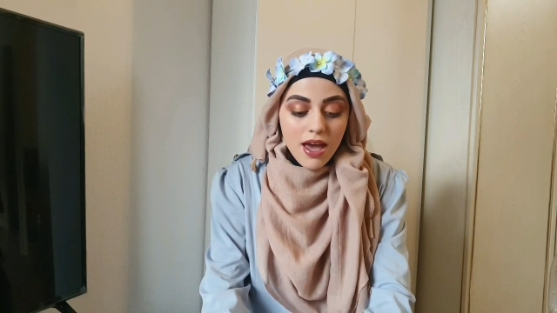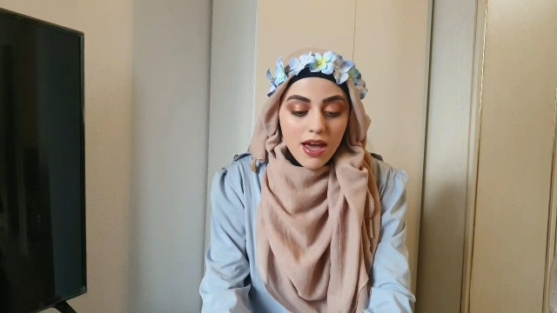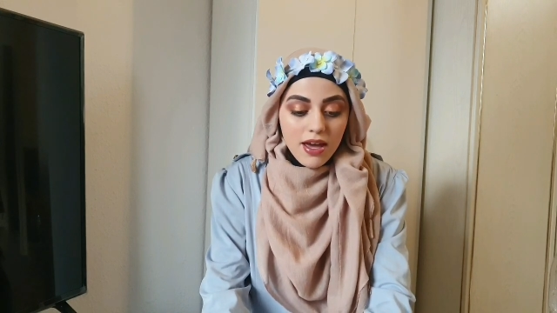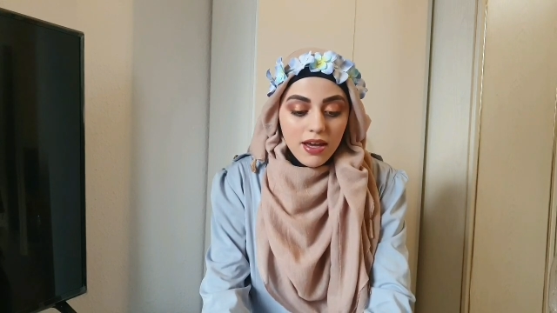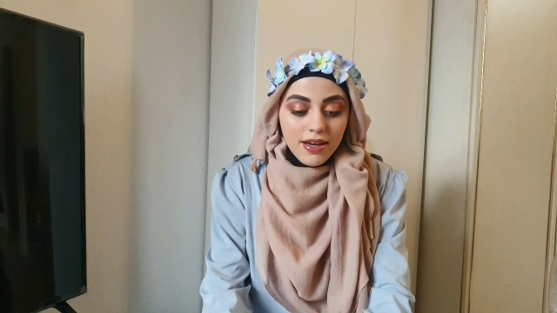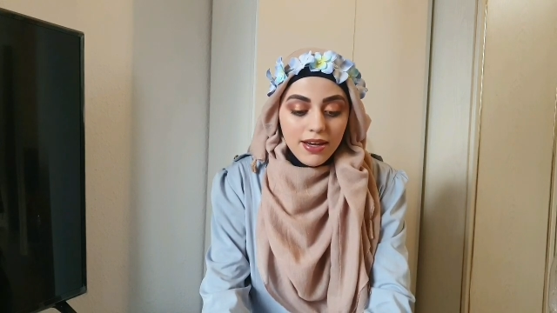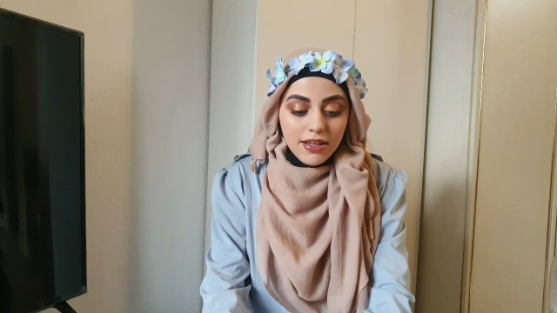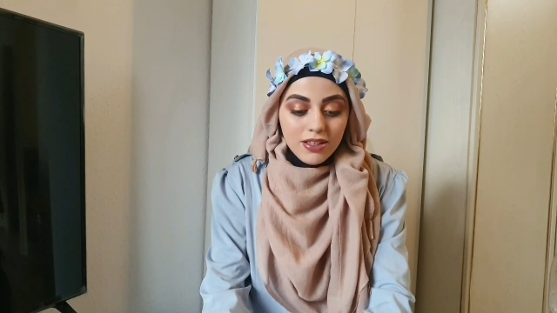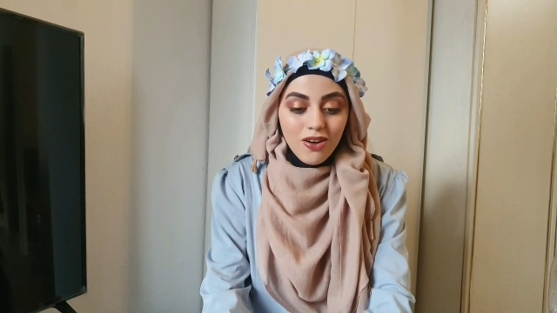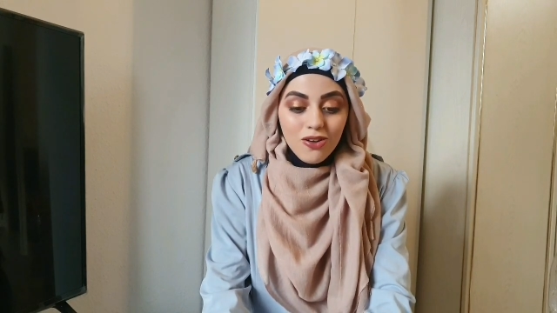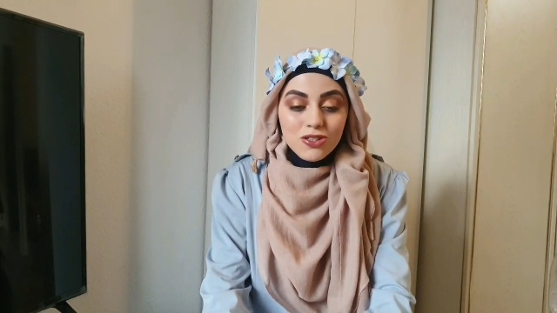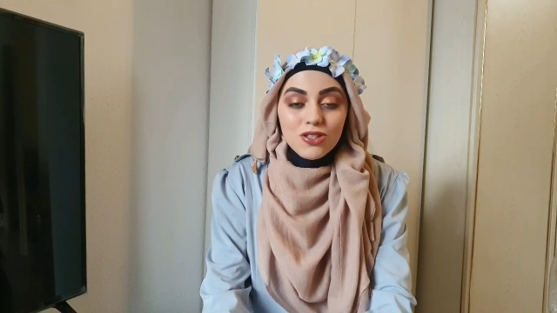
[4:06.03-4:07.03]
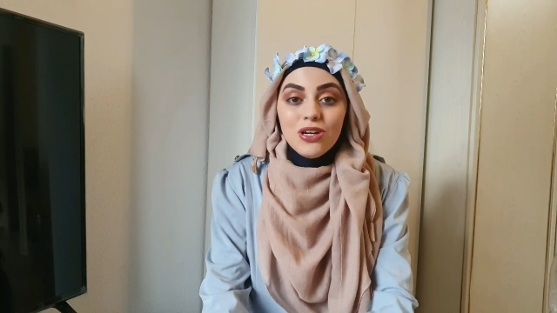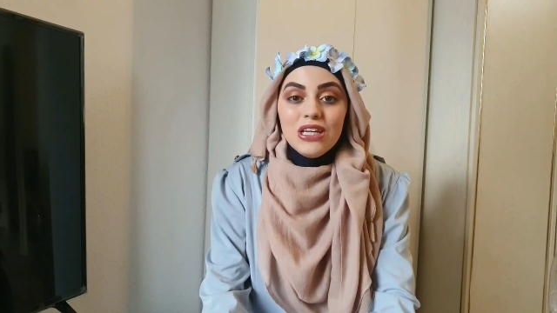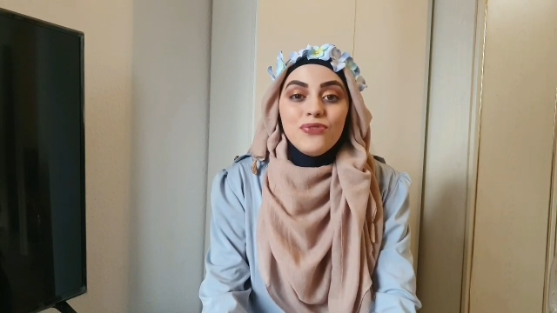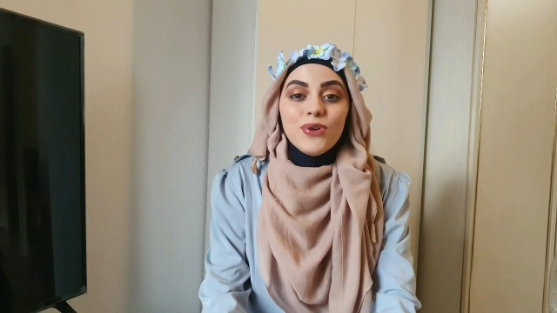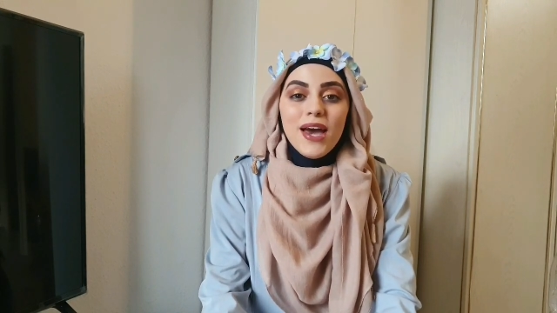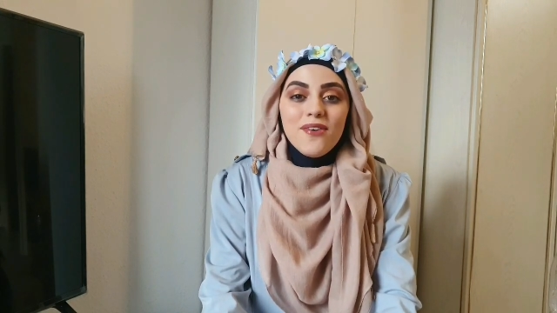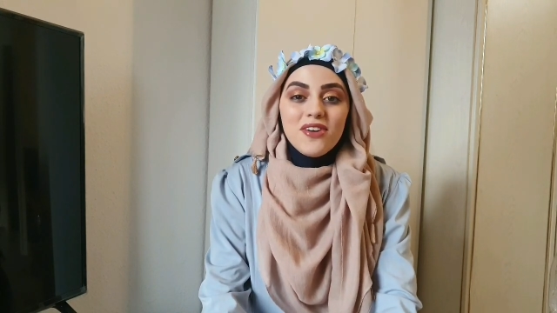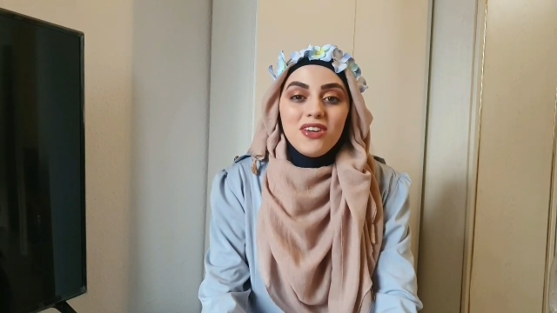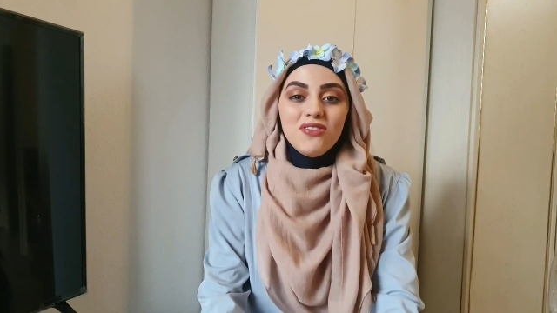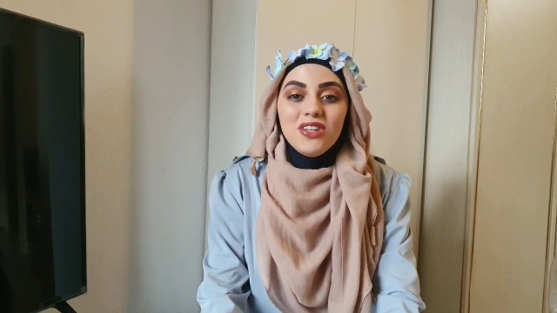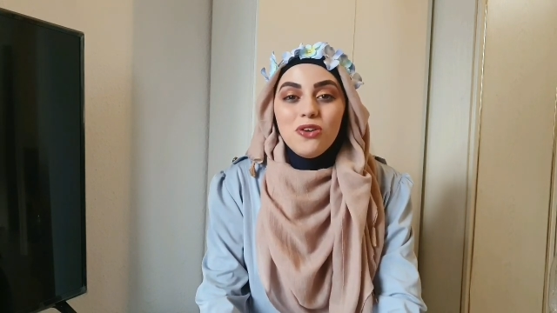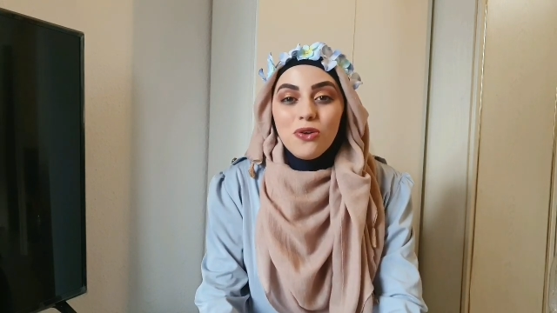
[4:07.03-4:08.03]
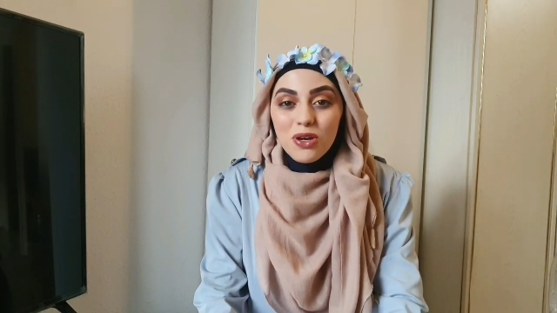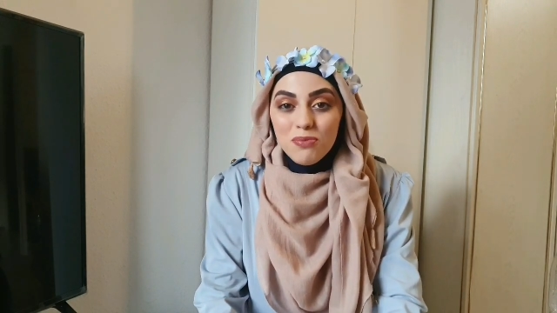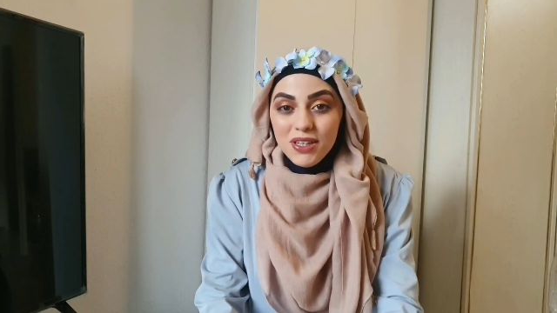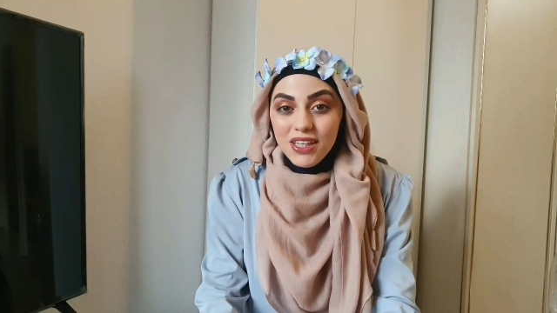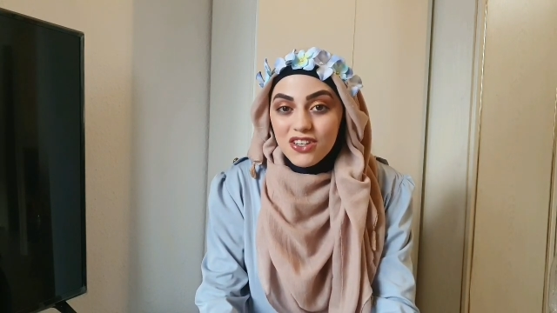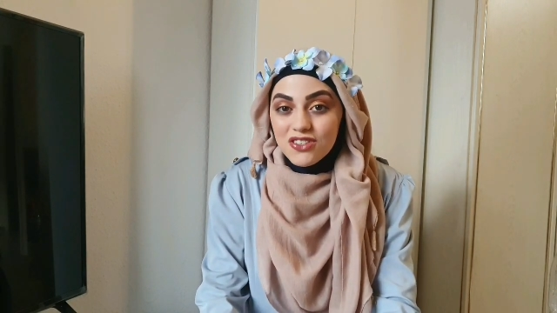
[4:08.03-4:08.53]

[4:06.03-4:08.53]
And also if you have any video recommendation,